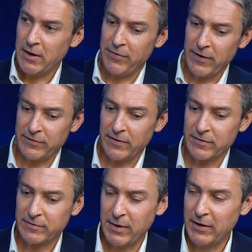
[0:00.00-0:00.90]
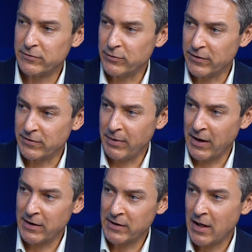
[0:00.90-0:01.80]
if they see a space to
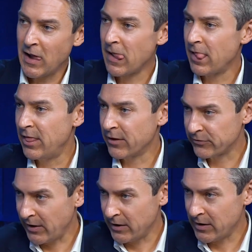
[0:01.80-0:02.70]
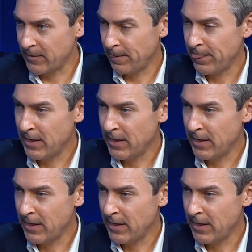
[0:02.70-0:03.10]
expand, they'll take it.